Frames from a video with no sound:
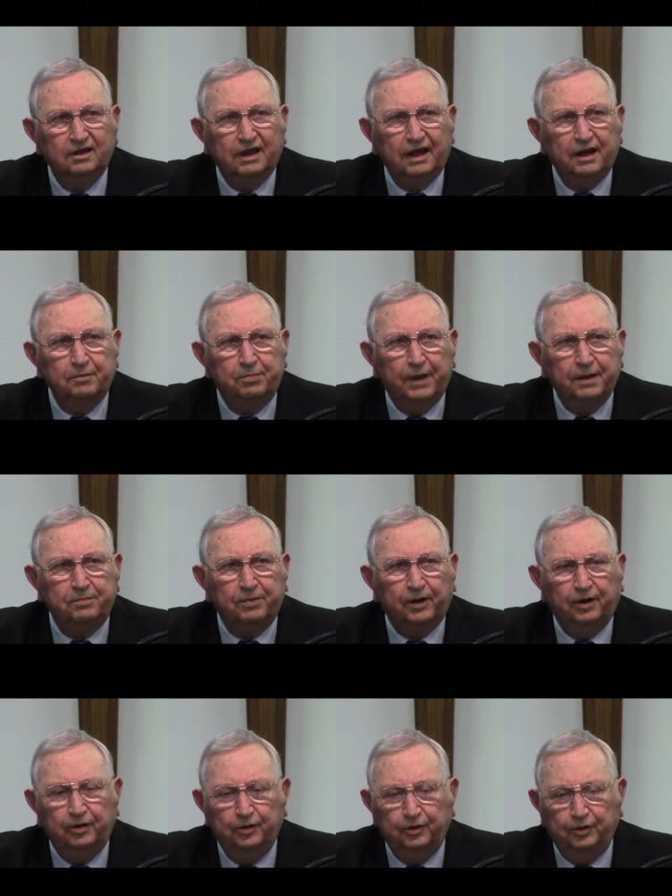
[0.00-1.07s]
than the people
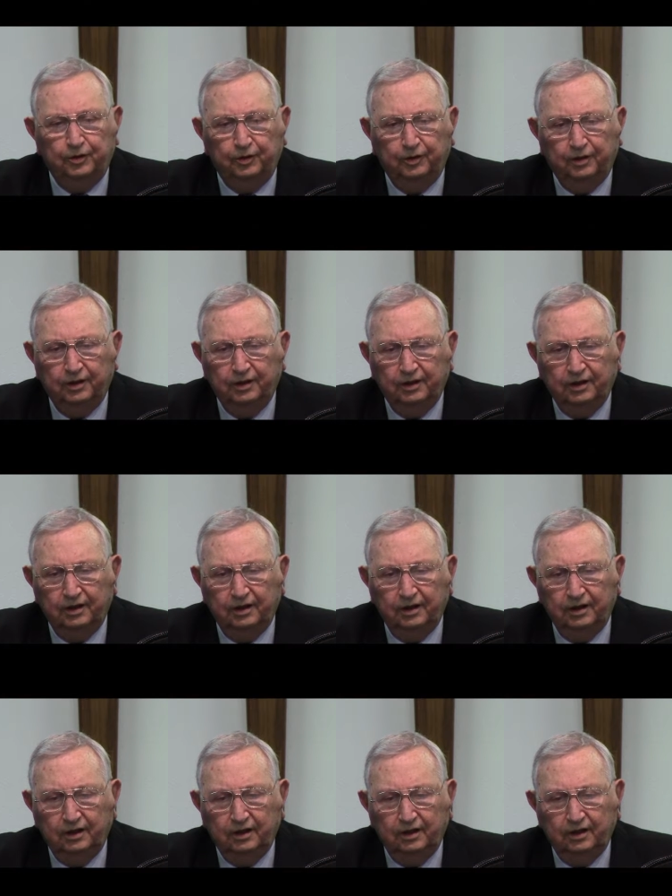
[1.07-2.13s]
who
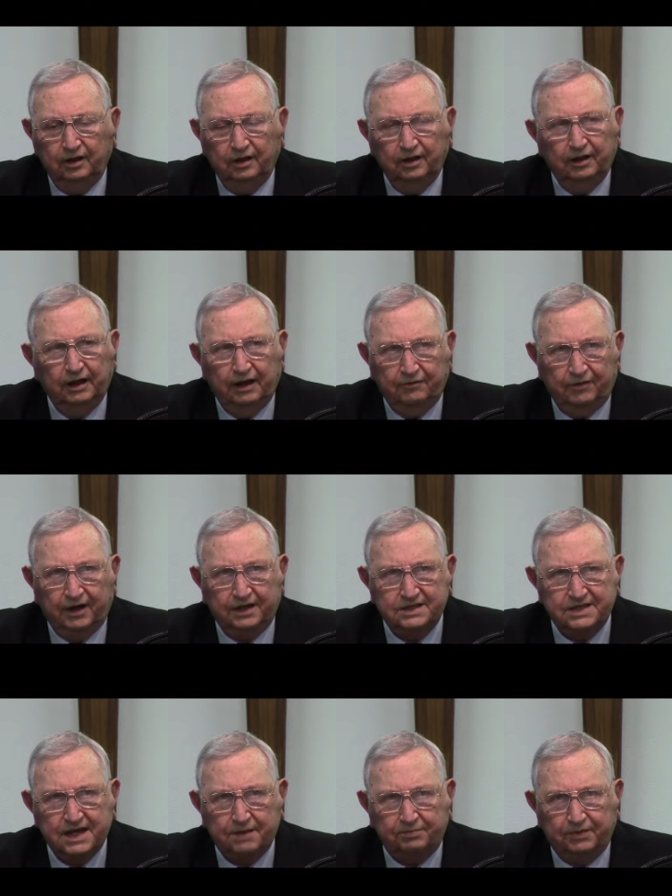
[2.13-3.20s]
never
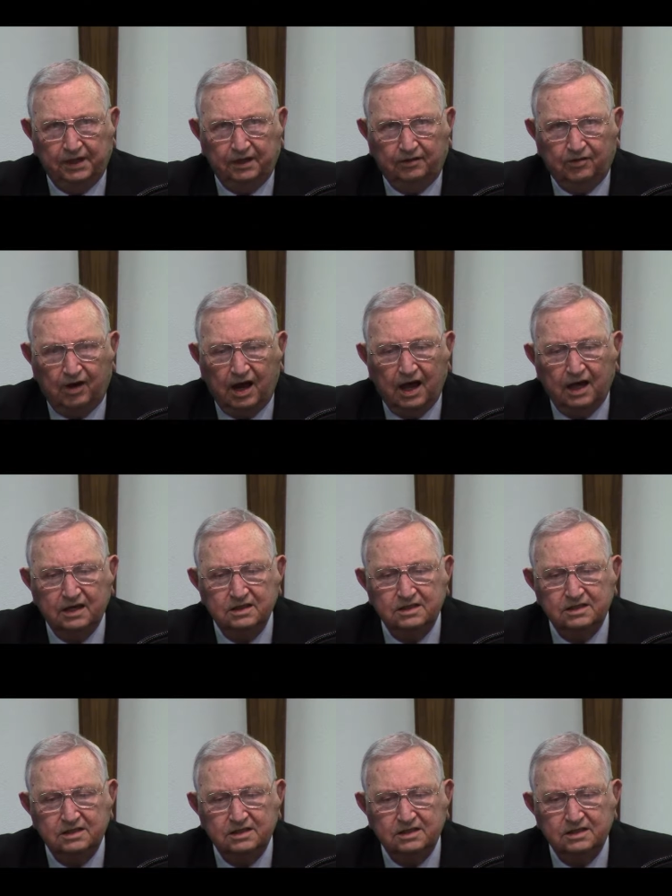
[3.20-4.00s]
accepted Christ.